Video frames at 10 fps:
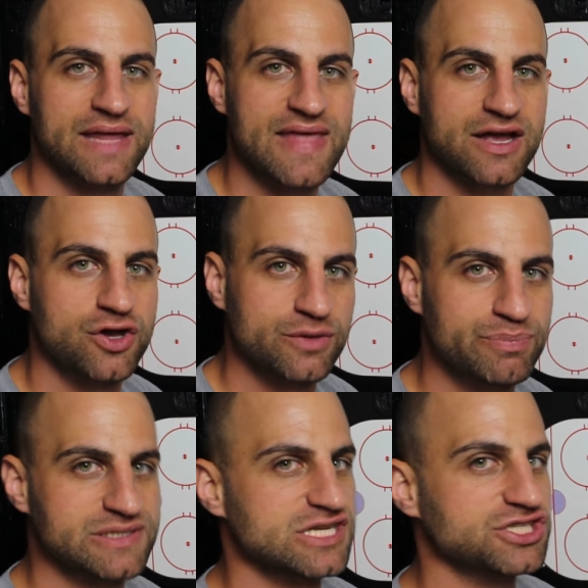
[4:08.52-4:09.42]
in that
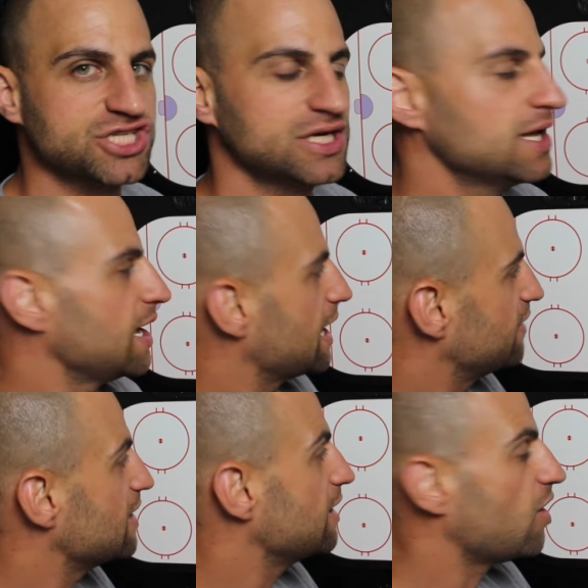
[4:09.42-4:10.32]
good position,
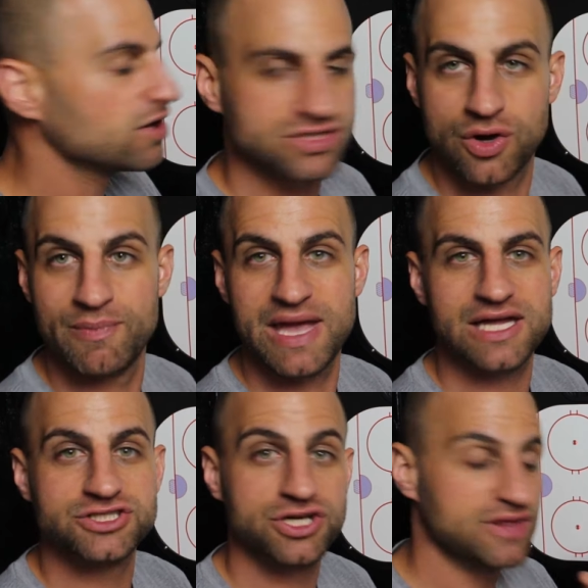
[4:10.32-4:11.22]
and then also
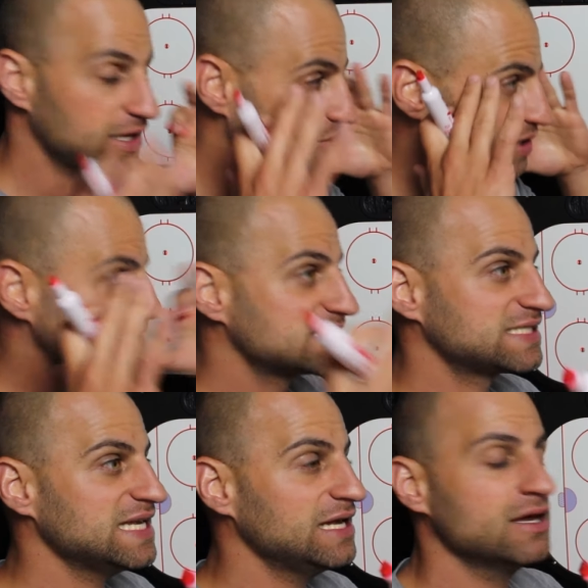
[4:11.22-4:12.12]
making sure that you can
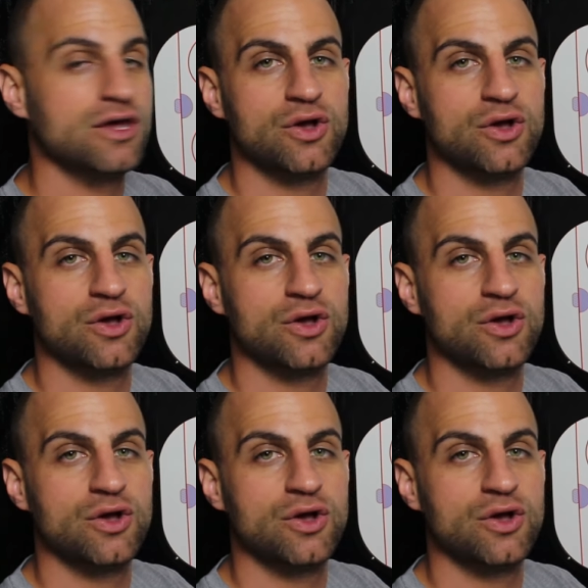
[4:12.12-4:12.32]
see